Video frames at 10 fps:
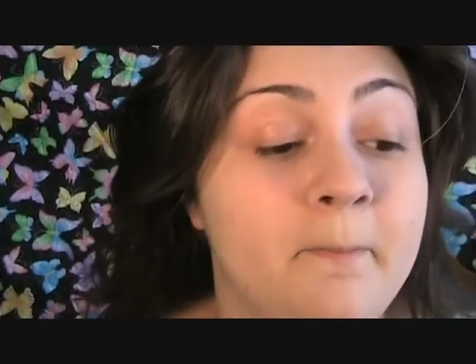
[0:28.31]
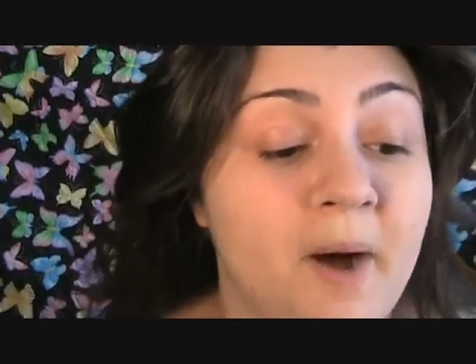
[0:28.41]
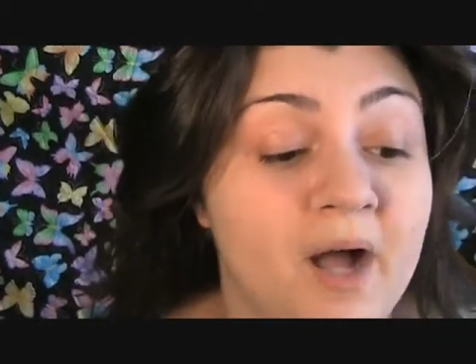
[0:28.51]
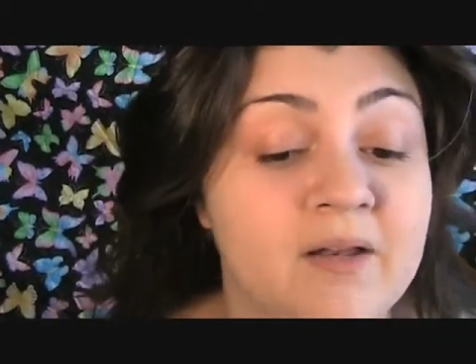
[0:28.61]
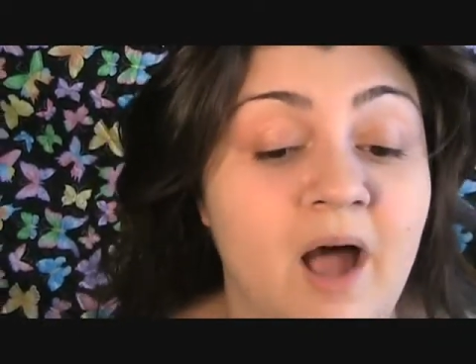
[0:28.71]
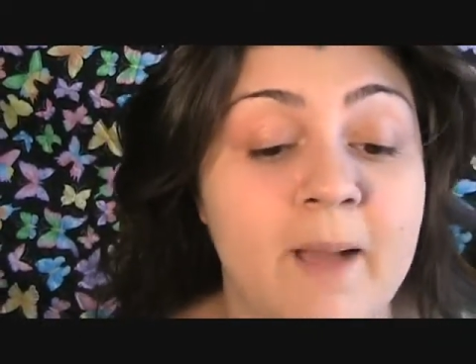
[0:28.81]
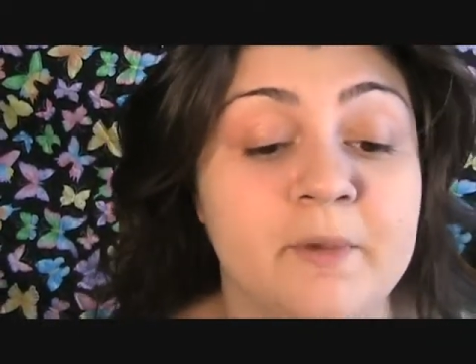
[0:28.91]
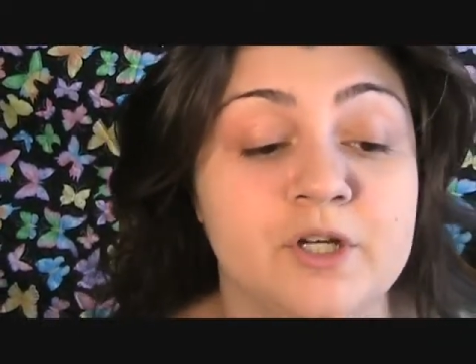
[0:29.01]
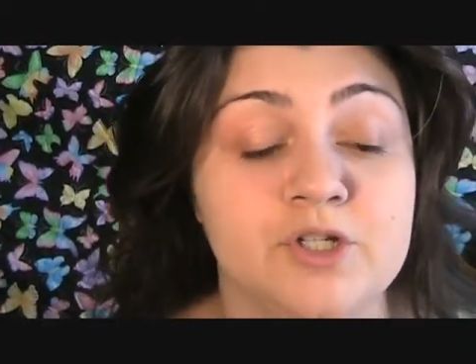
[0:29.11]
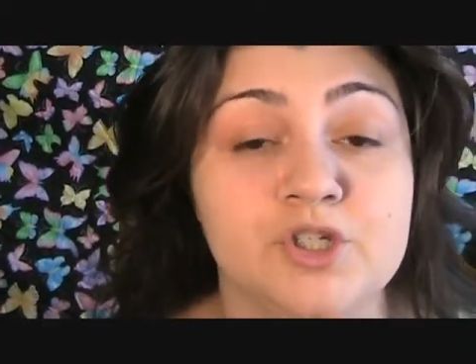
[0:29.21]
But I'm
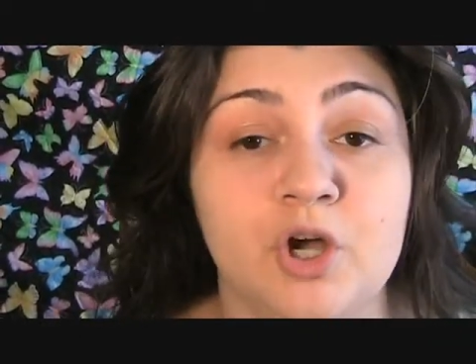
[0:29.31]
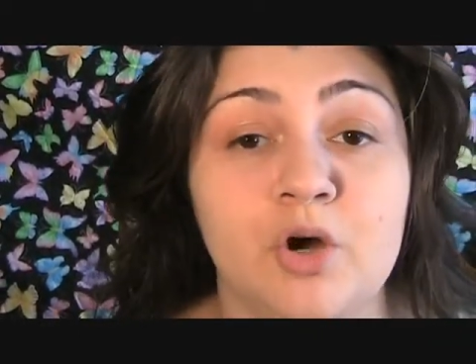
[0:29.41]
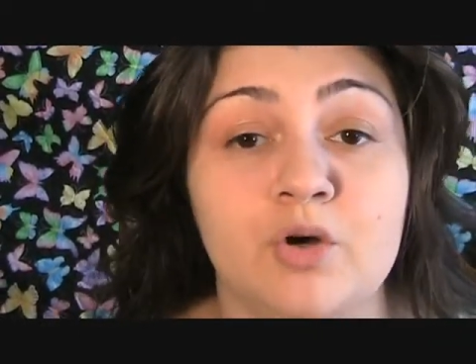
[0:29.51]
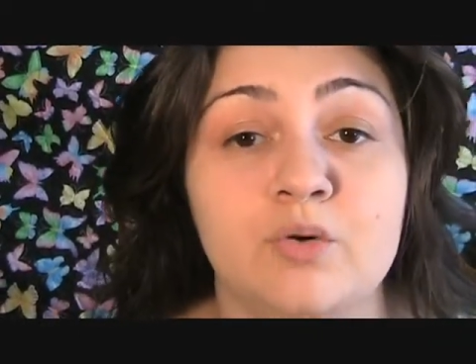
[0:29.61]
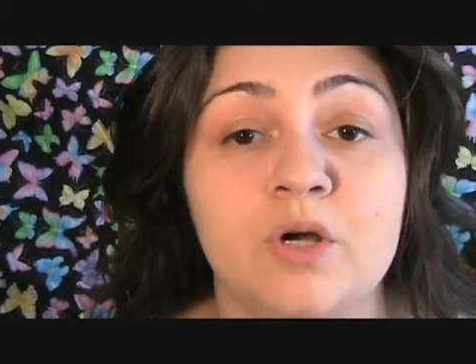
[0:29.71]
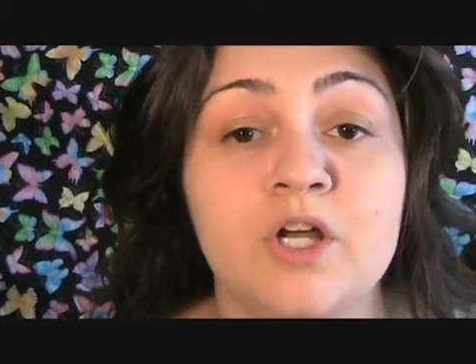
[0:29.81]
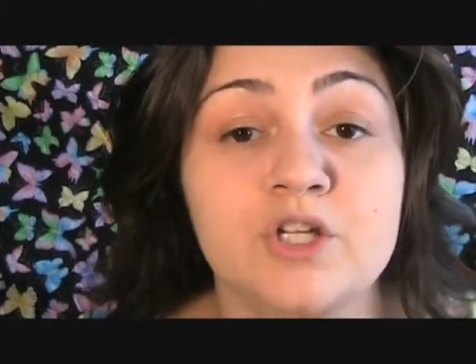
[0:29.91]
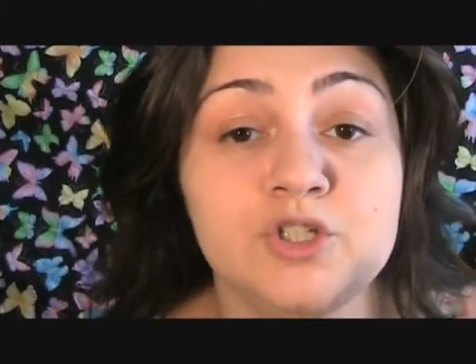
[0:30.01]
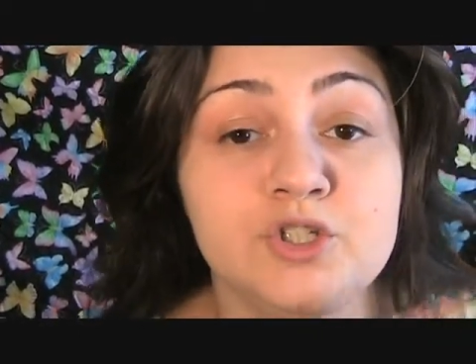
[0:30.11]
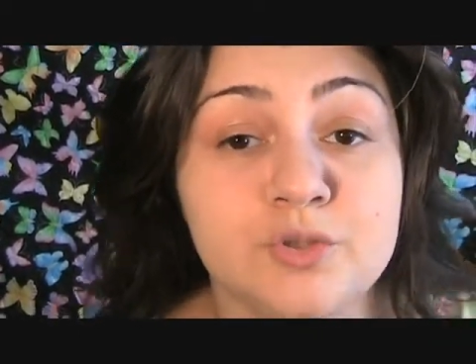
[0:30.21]
going to show
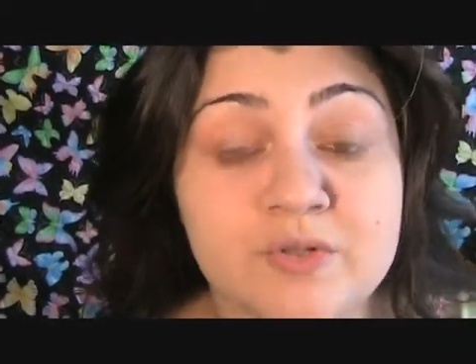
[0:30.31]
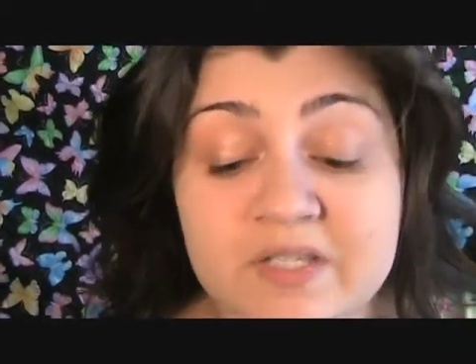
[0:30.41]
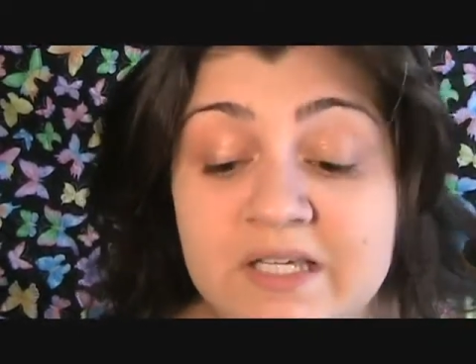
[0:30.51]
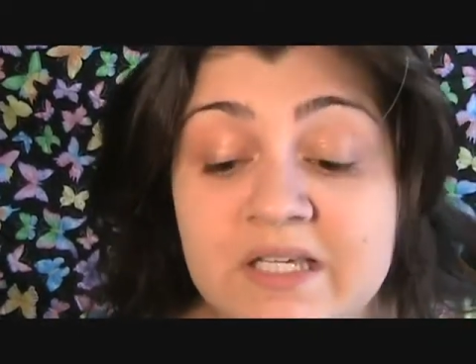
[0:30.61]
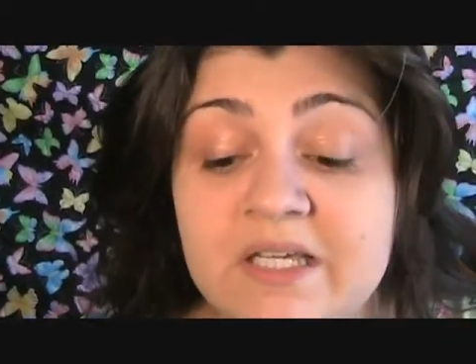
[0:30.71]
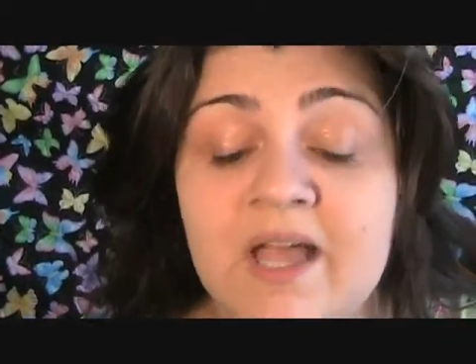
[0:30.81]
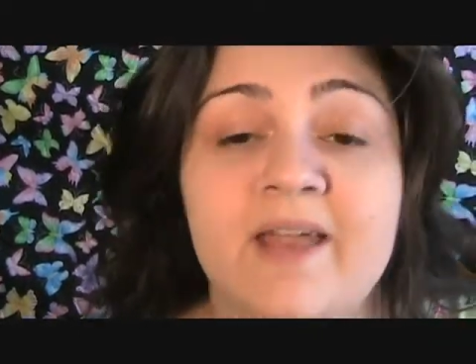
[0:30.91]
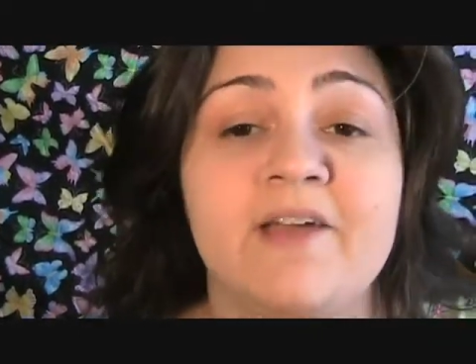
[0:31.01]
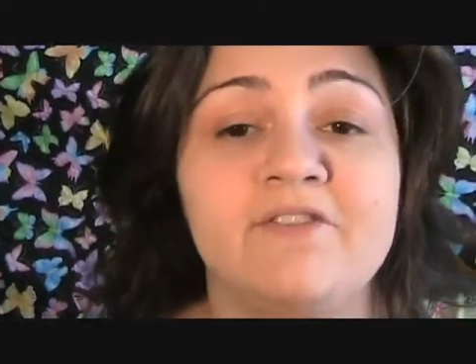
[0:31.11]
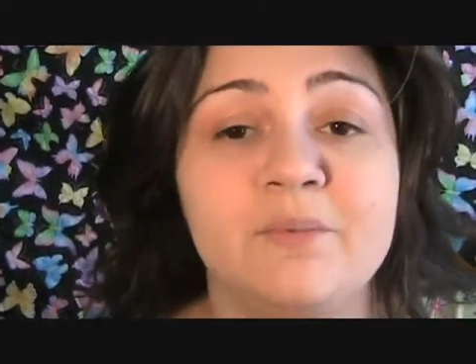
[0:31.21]
Juicy
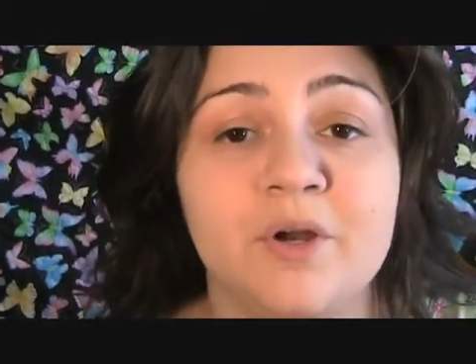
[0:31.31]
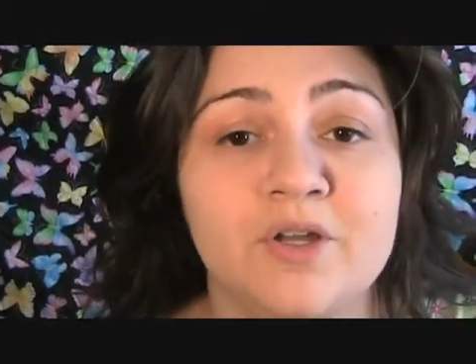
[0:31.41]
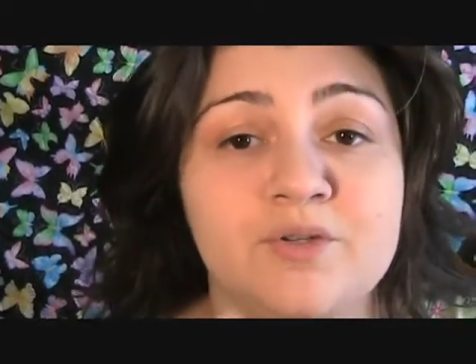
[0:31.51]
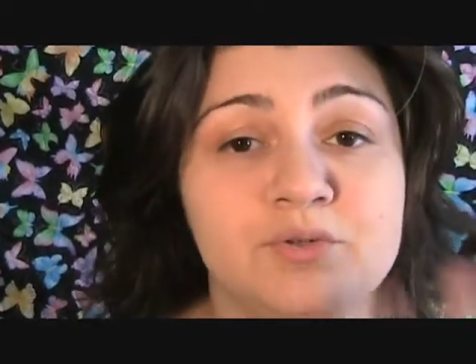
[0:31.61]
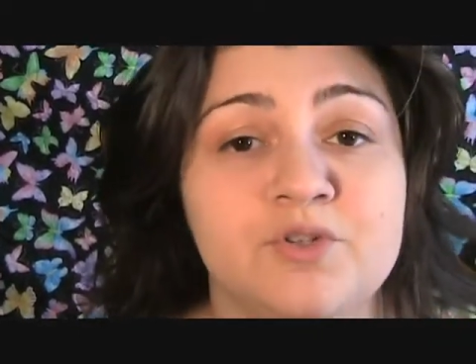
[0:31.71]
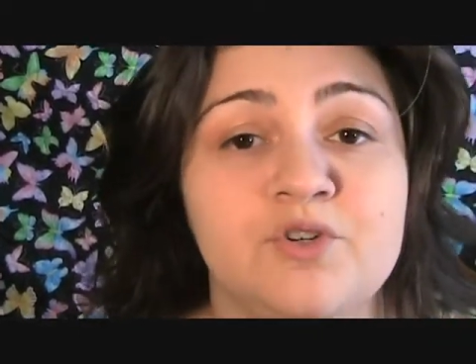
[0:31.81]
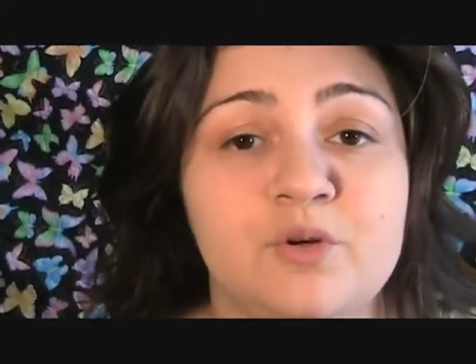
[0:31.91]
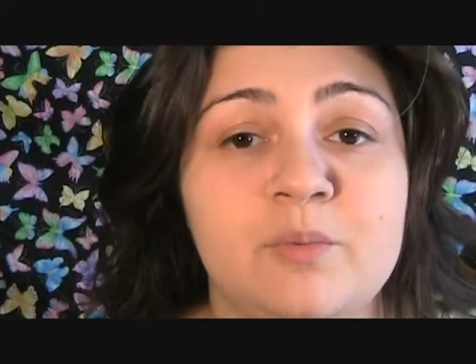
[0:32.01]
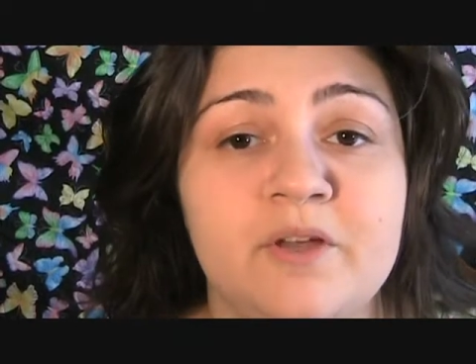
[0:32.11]
and everyone on YouTube,